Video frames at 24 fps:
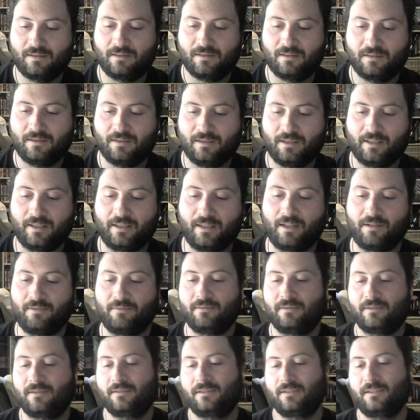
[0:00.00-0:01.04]
There you go.
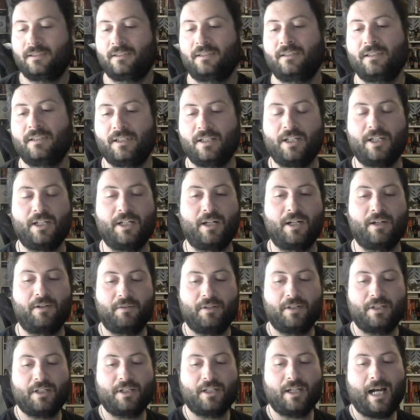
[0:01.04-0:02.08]
You know,
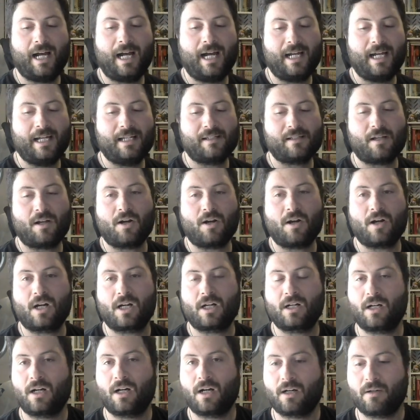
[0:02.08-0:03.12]
eyes
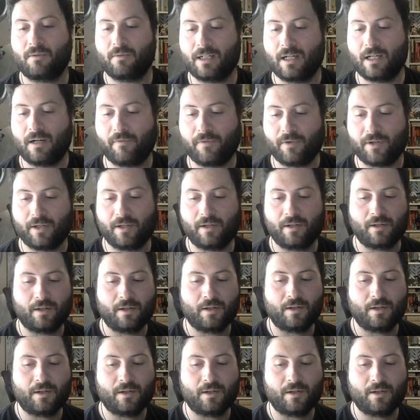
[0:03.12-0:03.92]
are whatever